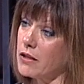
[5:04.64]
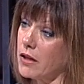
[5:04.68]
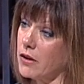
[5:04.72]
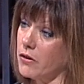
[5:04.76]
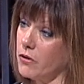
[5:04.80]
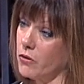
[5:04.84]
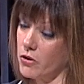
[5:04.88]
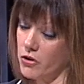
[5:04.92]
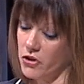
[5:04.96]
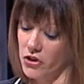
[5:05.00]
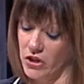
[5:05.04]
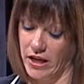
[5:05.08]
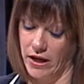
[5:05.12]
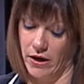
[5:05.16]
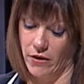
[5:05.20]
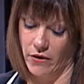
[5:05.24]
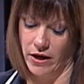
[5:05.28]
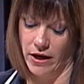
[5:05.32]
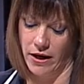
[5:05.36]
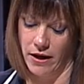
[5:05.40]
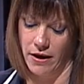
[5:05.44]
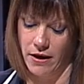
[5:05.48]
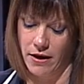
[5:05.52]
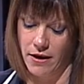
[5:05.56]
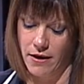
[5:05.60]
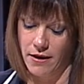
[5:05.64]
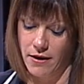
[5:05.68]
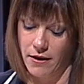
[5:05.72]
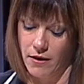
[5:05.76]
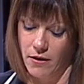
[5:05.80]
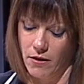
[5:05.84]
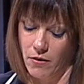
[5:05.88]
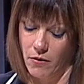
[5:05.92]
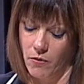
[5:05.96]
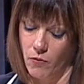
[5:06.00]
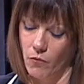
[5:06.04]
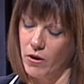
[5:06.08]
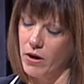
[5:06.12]
on Orange County.
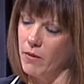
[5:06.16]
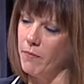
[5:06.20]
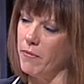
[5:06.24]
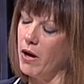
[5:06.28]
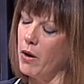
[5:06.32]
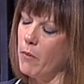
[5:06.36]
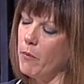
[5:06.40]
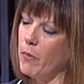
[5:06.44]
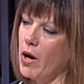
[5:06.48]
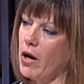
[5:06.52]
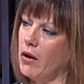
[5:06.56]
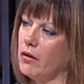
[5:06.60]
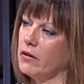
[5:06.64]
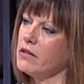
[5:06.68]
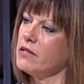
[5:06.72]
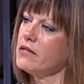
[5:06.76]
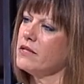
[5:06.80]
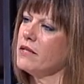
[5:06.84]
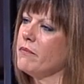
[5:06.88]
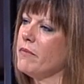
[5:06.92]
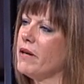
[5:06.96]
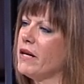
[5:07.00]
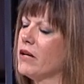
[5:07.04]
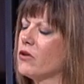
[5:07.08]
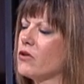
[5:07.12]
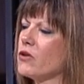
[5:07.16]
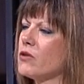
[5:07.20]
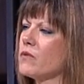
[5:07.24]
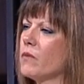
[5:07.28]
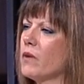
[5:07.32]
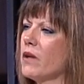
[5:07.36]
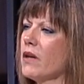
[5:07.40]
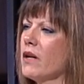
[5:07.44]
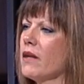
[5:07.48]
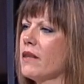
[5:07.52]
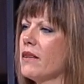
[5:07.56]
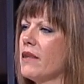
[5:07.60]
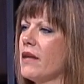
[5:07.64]
What about policymakers?
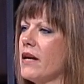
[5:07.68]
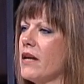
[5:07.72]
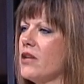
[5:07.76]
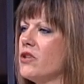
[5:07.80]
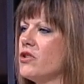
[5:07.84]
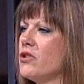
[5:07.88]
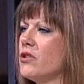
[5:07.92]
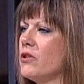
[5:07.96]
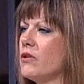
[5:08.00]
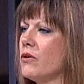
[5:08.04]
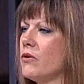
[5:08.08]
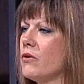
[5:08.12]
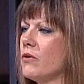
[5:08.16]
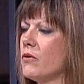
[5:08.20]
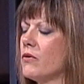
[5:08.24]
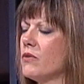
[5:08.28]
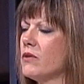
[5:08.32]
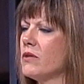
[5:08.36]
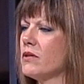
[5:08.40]
What can they do